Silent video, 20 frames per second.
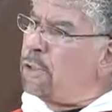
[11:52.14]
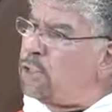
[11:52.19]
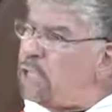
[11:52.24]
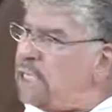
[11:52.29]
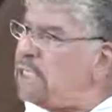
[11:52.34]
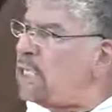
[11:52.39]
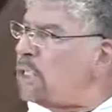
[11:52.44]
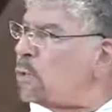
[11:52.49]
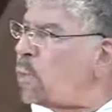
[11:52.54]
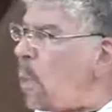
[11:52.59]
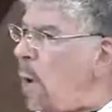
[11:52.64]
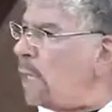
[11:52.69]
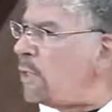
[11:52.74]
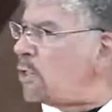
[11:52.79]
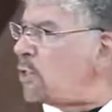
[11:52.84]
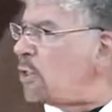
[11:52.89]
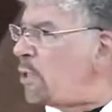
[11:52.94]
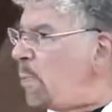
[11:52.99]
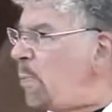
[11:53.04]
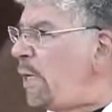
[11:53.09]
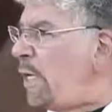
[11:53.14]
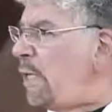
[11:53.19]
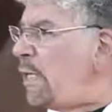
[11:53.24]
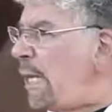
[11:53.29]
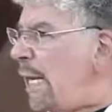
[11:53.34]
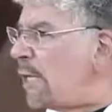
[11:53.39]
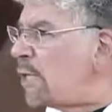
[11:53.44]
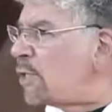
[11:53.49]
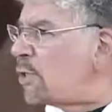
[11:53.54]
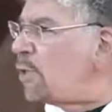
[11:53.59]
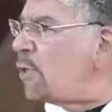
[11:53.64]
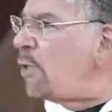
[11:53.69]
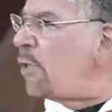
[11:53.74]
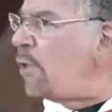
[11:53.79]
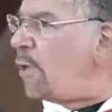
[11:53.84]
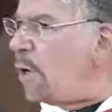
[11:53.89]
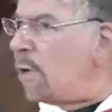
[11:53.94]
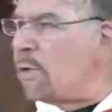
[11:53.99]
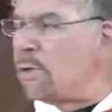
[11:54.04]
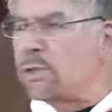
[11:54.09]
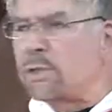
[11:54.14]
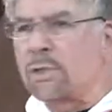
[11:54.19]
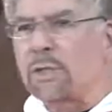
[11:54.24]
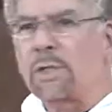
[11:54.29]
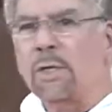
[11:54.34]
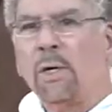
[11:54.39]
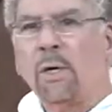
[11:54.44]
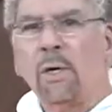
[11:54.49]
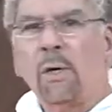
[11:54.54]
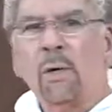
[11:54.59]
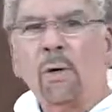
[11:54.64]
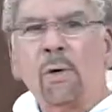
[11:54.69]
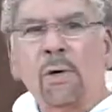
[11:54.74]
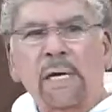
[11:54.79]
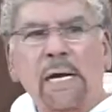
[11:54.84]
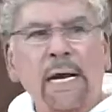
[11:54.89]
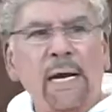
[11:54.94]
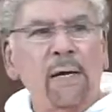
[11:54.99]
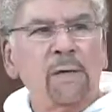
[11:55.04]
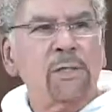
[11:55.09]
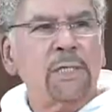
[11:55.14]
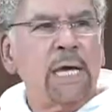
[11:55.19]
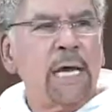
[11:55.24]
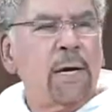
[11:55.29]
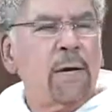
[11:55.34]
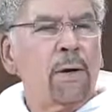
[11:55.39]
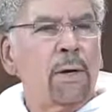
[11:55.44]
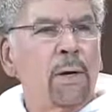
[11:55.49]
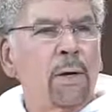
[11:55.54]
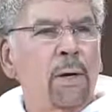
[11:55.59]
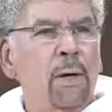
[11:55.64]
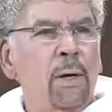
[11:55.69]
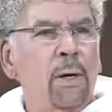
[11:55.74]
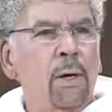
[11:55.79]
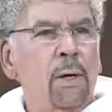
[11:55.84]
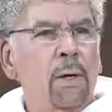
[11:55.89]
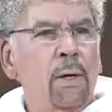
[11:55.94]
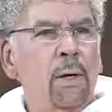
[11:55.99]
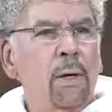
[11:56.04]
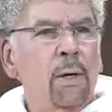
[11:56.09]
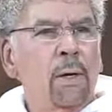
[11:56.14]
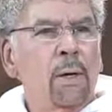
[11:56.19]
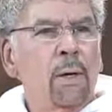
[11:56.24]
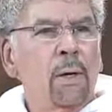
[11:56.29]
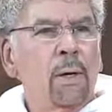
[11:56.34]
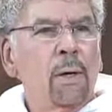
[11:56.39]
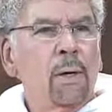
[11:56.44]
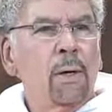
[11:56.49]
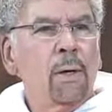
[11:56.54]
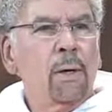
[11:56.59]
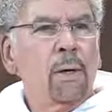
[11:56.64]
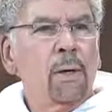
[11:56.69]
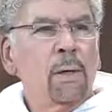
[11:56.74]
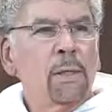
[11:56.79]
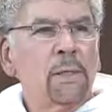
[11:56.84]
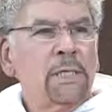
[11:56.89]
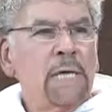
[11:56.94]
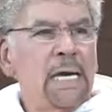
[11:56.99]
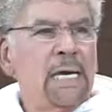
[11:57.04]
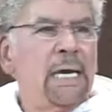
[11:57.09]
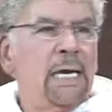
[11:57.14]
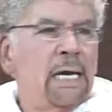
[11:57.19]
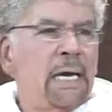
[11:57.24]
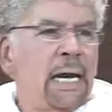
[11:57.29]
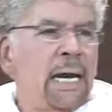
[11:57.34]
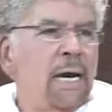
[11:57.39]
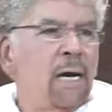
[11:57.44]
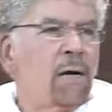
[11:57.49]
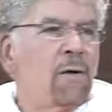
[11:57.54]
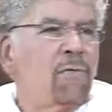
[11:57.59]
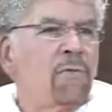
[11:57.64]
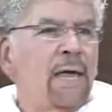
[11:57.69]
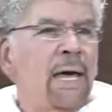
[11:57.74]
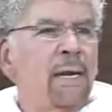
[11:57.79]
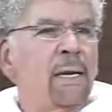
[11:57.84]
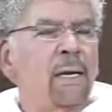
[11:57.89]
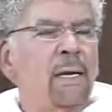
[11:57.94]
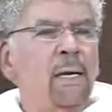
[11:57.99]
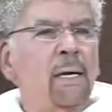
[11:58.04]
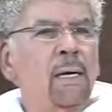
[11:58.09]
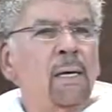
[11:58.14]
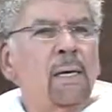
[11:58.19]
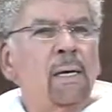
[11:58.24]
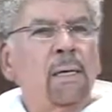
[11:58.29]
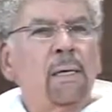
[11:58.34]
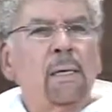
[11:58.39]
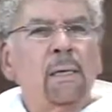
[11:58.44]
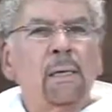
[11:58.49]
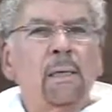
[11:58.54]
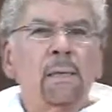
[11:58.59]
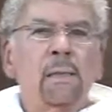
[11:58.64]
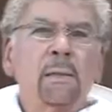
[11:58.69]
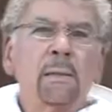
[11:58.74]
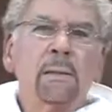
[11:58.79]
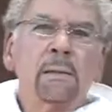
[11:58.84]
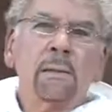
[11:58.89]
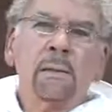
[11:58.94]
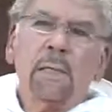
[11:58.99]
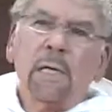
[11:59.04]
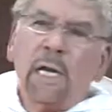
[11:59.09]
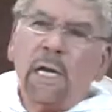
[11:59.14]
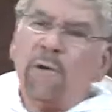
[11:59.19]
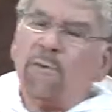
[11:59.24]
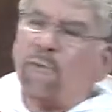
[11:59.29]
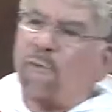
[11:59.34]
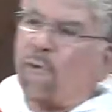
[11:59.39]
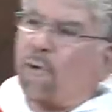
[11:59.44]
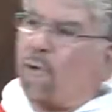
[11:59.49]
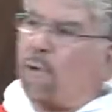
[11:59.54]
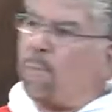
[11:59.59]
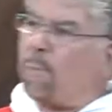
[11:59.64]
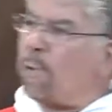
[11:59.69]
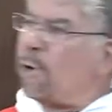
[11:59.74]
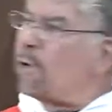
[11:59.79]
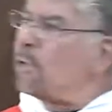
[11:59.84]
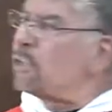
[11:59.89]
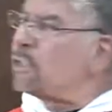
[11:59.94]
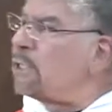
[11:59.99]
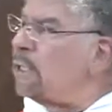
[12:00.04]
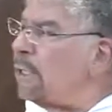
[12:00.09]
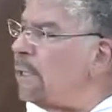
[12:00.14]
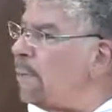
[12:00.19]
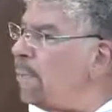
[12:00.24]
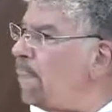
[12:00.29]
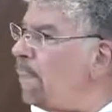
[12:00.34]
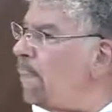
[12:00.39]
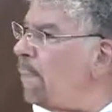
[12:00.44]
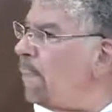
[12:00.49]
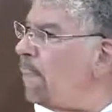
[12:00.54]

Jesus wants to be next to the nurse or caretaker, taking care of that infirm person.